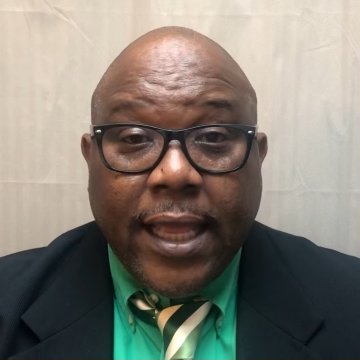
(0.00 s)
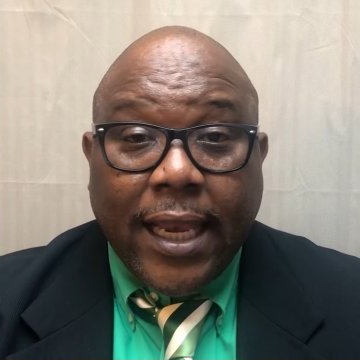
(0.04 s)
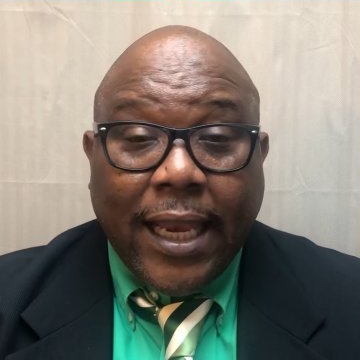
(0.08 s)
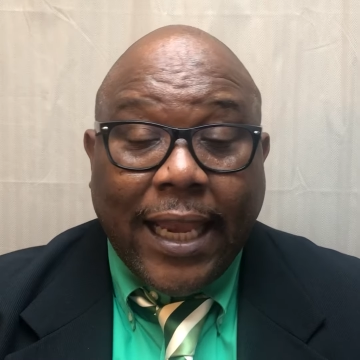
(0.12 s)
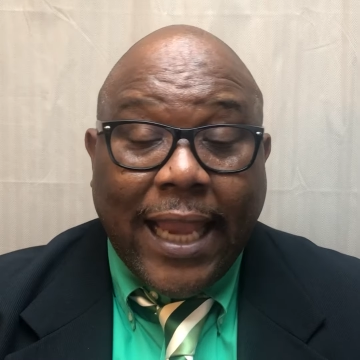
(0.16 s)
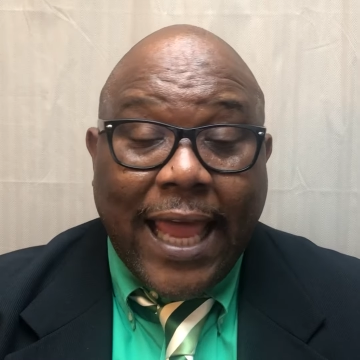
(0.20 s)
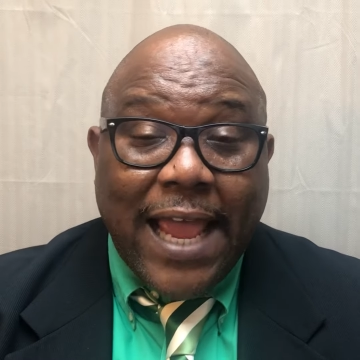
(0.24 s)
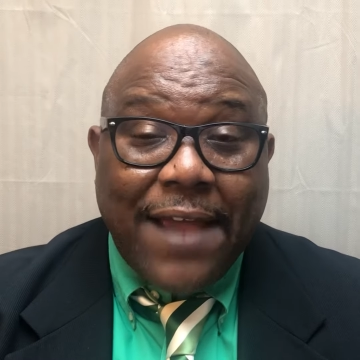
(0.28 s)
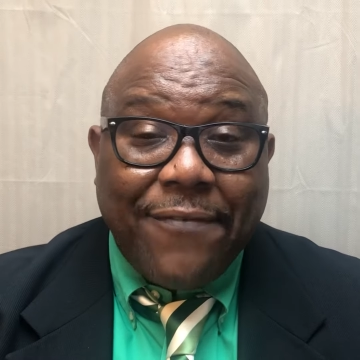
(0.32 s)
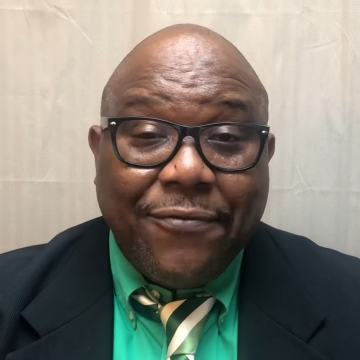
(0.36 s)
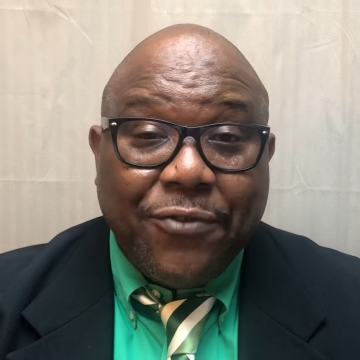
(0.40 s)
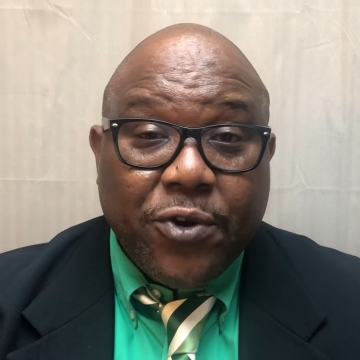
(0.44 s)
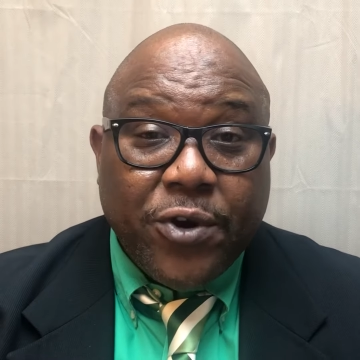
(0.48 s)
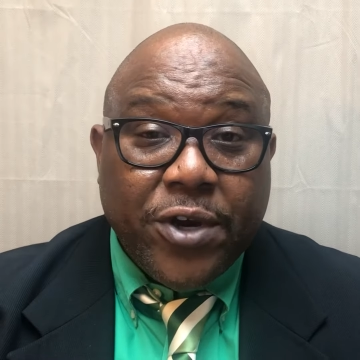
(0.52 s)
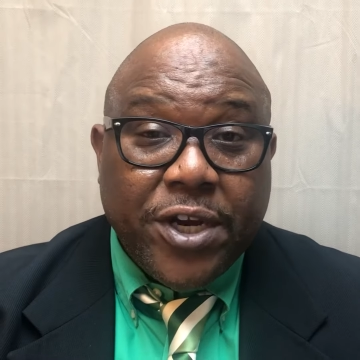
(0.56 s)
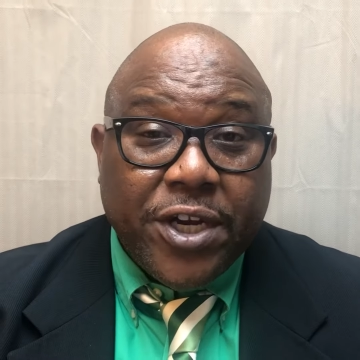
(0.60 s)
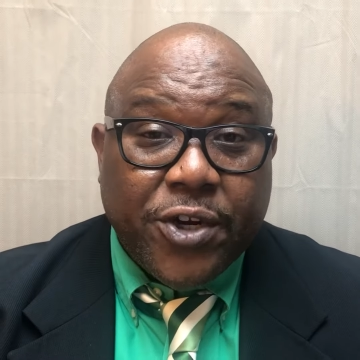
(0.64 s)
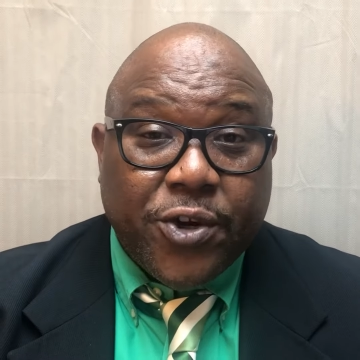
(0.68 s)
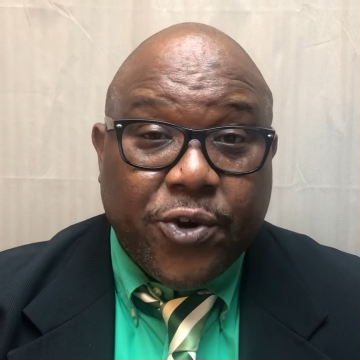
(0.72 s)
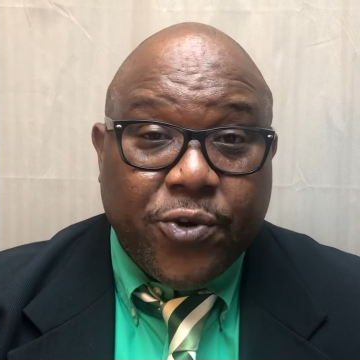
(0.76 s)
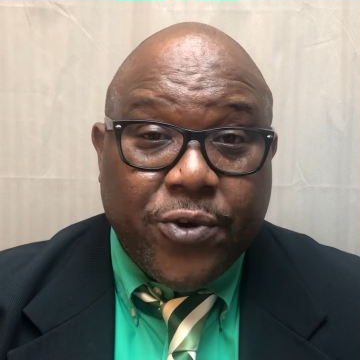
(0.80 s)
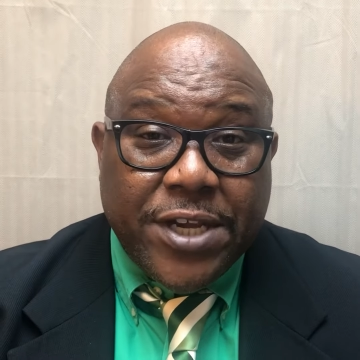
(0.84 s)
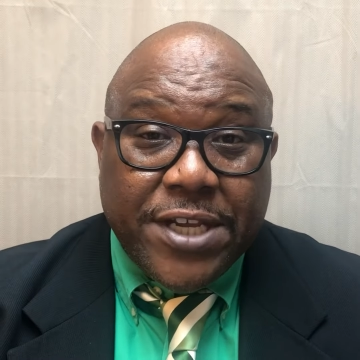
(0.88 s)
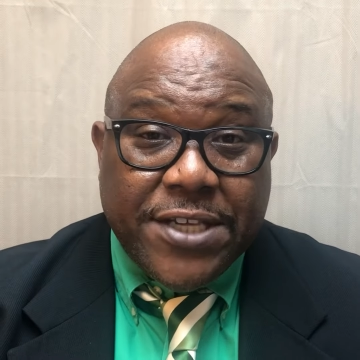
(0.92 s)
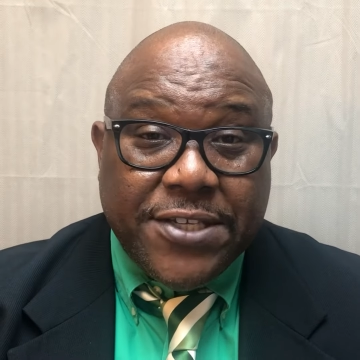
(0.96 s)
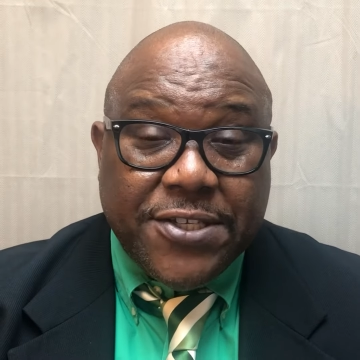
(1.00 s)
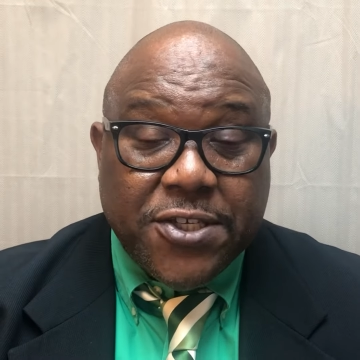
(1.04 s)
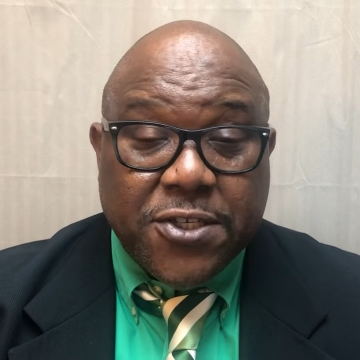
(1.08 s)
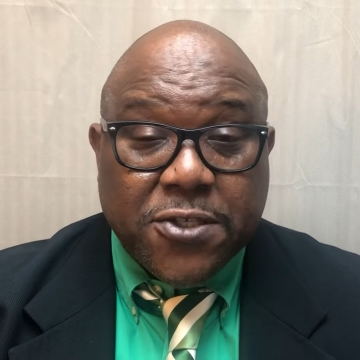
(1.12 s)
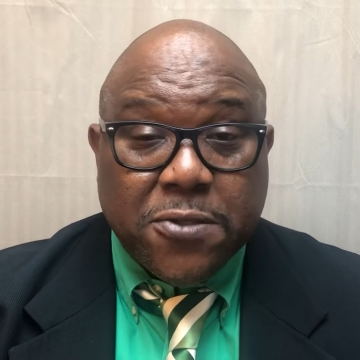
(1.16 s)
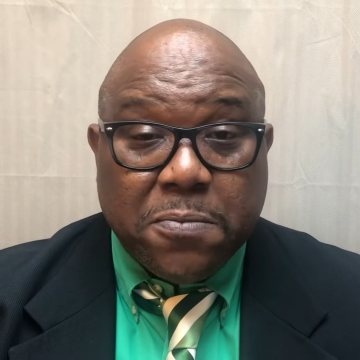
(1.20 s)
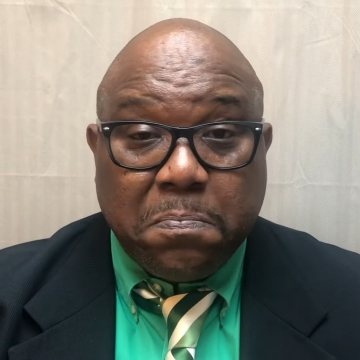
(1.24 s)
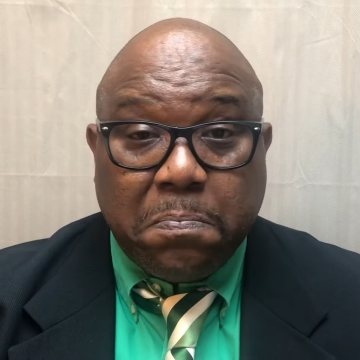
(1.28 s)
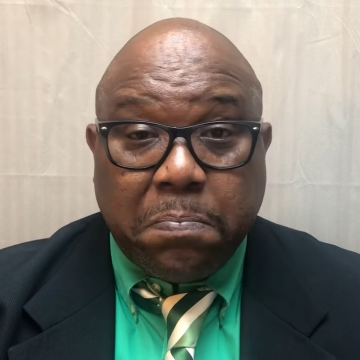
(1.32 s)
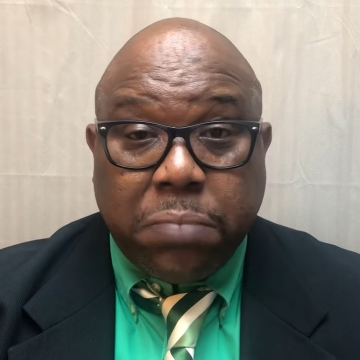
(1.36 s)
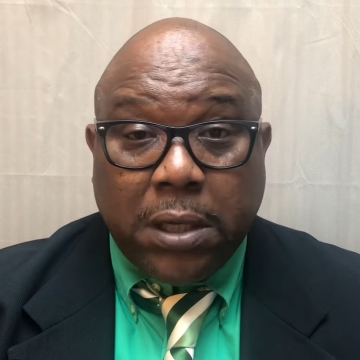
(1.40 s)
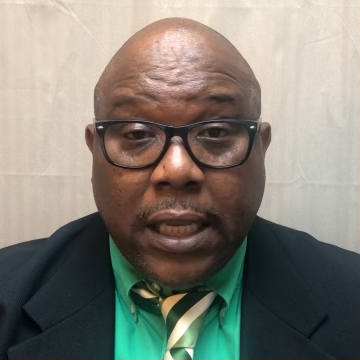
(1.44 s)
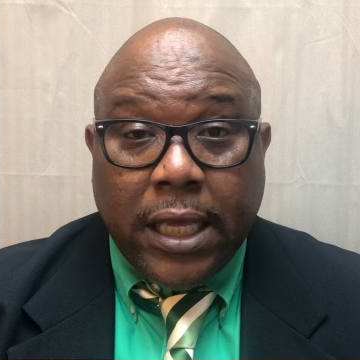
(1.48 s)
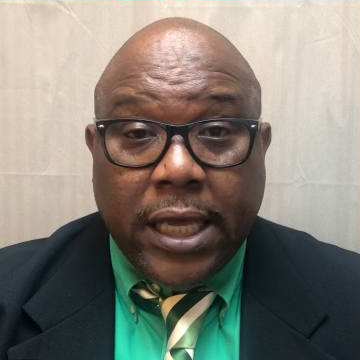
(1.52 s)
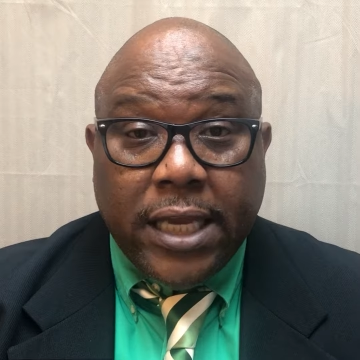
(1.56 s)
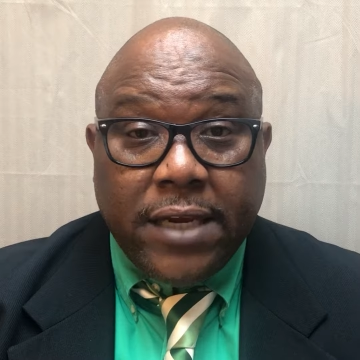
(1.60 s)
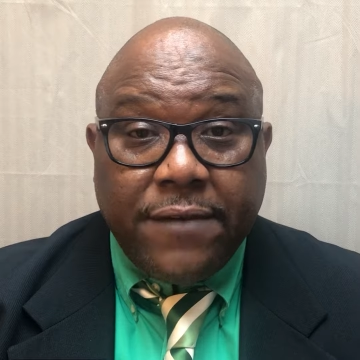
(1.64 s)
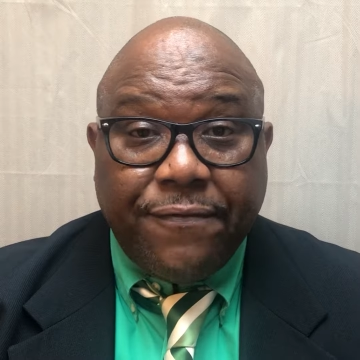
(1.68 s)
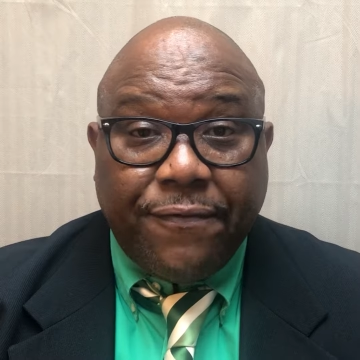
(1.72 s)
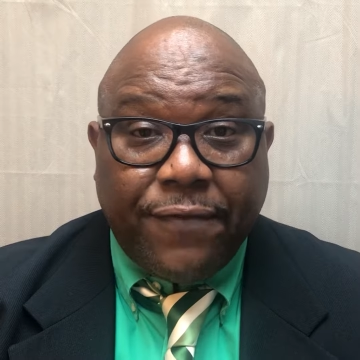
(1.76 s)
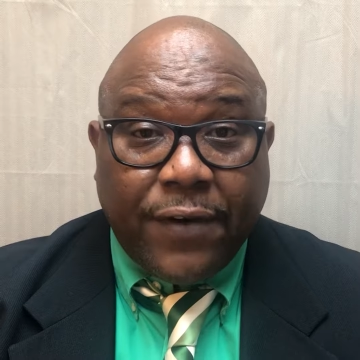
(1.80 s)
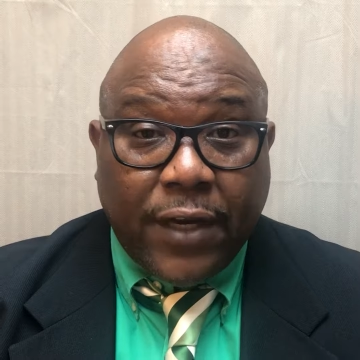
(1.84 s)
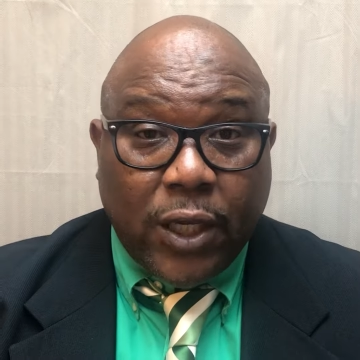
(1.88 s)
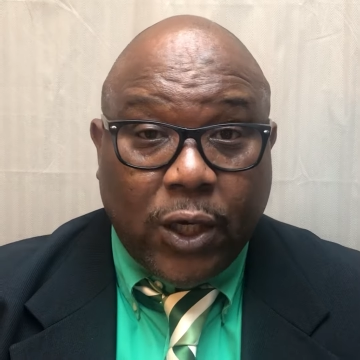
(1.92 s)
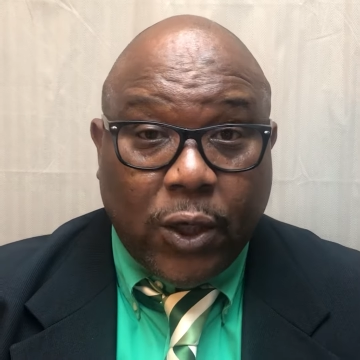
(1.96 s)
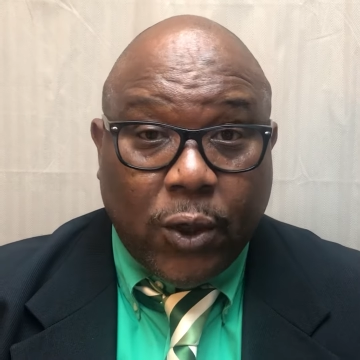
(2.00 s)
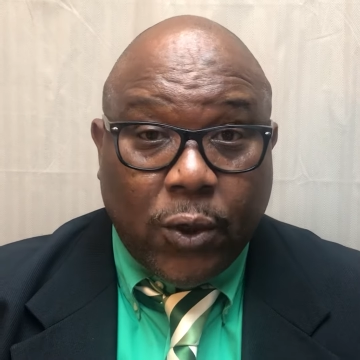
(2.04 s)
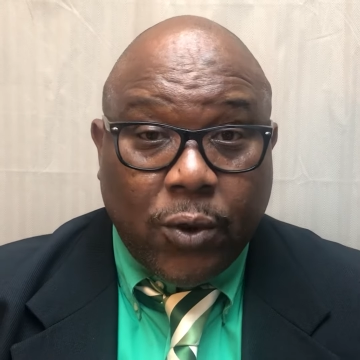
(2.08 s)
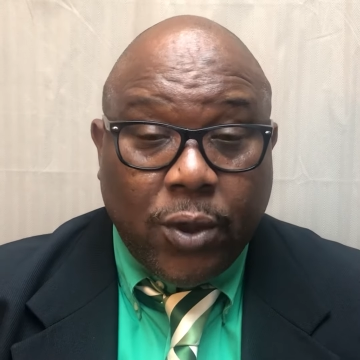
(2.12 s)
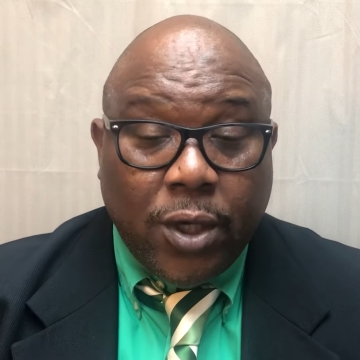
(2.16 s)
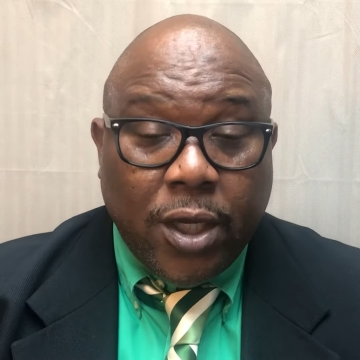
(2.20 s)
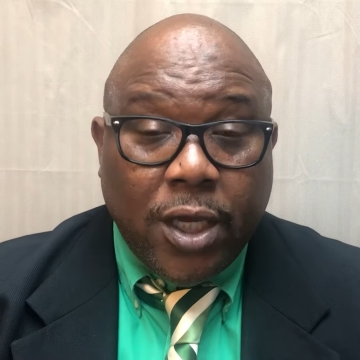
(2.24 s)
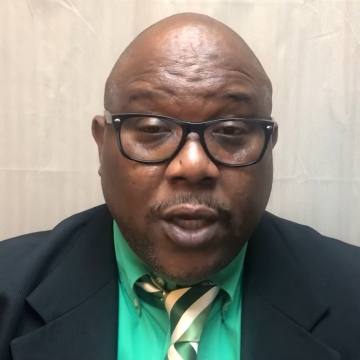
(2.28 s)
Laughter increases blood flow,